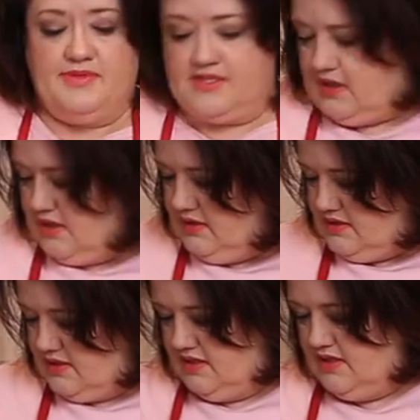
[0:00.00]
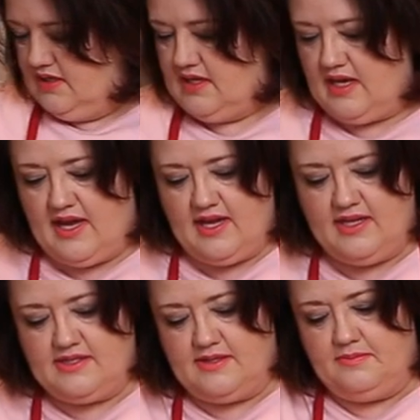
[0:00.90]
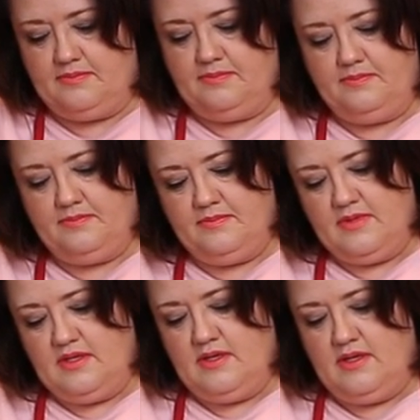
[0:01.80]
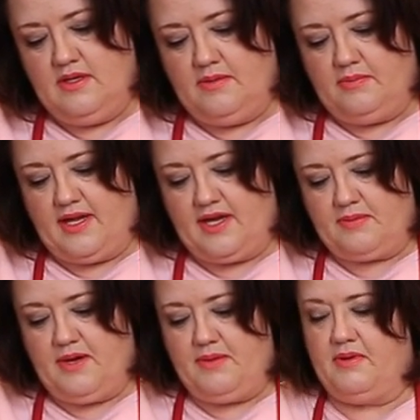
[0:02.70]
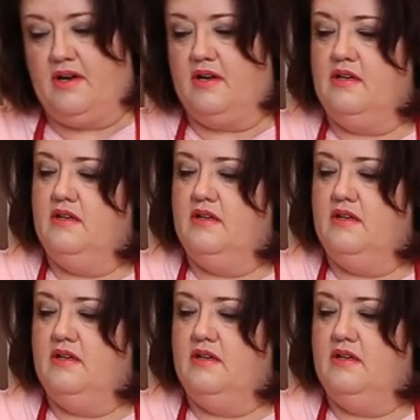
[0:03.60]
salt and some black pepper.